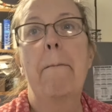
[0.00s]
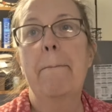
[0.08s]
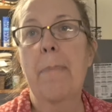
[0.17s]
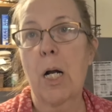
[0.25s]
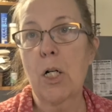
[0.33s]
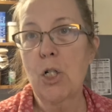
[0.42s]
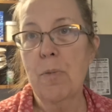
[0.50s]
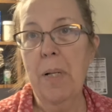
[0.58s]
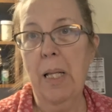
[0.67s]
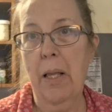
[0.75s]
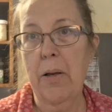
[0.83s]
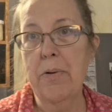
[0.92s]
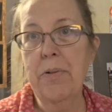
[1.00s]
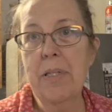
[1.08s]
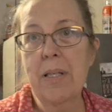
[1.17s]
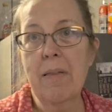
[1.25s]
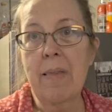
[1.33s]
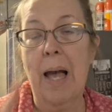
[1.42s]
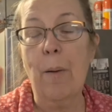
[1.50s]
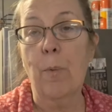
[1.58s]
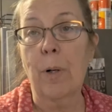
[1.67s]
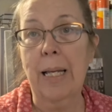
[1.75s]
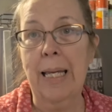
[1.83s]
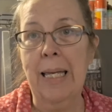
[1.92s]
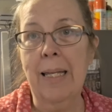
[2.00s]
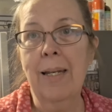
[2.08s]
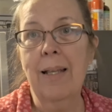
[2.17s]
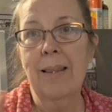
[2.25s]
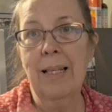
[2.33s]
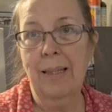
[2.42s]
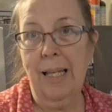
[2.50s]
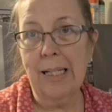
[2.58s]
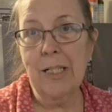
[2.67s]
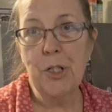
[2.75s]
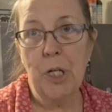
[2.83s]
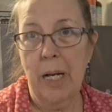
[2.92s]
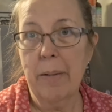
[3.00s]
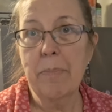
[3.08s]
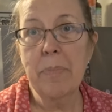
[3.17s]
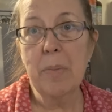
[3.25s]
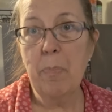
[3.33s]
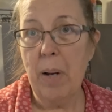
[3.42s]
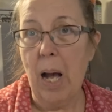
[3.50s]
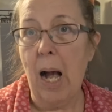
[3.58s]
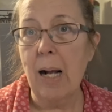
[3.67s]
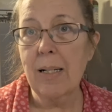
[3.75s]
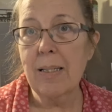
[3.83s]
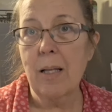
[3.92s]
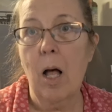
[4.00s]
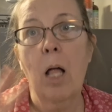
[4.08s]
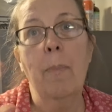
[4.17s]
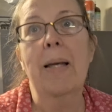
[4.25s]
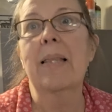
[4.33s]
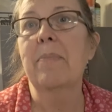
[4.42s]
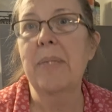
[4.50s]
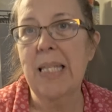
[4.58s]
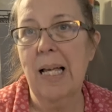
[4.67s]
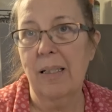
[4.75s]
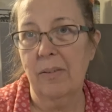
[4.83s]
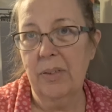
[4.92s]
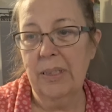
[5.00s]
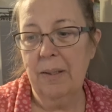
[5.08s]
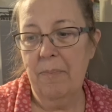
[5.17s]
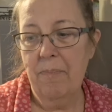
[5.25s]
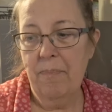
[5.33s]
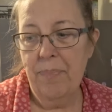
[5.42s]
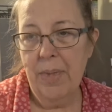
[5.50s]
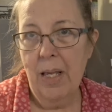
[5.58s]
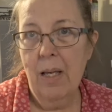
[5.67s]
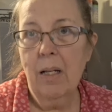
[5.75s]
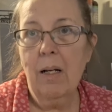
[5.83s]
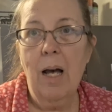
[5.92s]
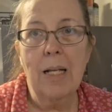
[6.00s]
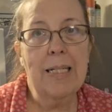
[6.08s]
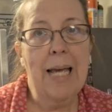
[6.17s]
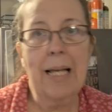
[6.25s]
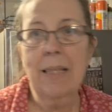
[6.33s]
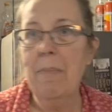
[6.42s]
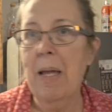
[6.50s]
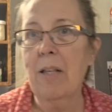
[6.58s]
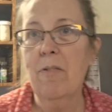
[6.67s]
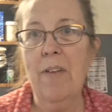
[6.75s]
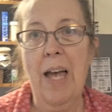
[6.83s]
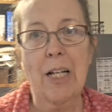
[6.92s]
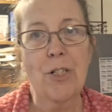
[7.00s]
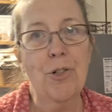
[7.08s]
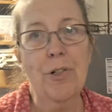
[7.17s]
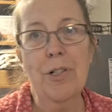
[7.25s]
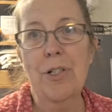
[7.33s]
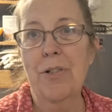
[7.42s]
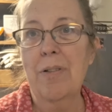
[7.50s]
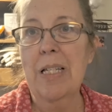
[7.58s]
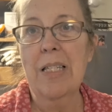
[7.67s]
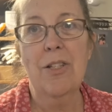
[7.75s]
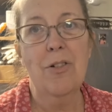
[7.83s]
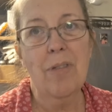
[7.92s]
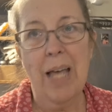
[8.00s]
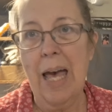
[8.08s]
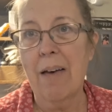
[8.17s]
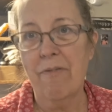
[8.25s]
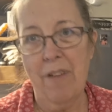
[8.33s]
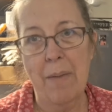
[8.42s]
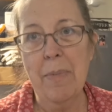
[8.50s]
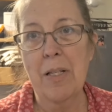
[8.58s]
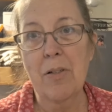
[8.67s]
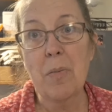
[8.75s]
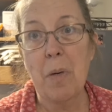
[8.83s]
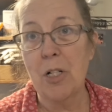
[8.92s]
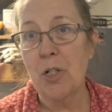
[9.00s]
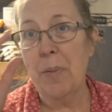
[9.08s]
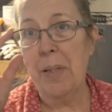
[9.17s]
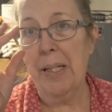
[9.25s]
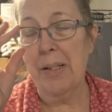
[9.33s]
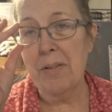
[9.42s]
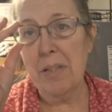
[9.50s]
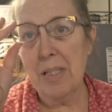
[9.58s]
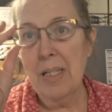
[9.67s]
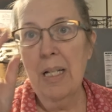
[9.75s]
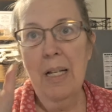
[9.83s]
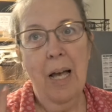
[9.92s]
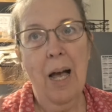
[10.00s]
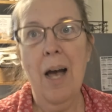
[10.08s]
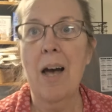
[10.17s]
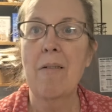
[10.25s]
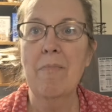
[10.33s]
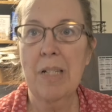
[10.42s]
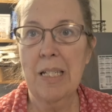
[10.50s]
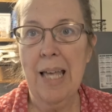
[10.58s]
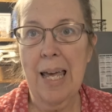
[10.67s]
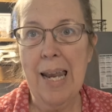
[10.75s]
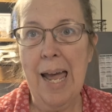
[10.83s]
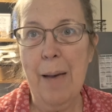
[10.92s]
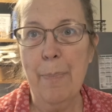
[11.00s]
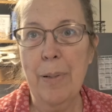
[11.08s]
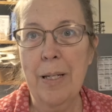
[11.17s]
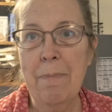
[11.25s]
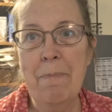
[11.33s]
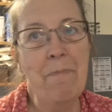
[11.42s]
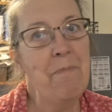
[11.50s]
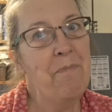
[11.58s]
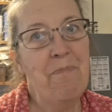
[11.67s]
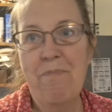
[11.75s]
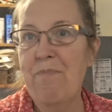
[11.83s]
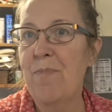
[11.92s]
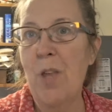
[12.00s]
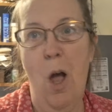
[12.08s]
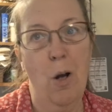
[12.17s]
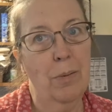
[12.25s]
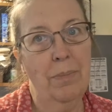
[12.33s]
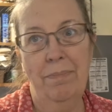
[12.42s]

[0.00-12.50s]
marshmallows that were in the Lucky Charms box all by themselves contact the manufacturer, do this, do that, find me those marshmallows. Um, did that happen? No.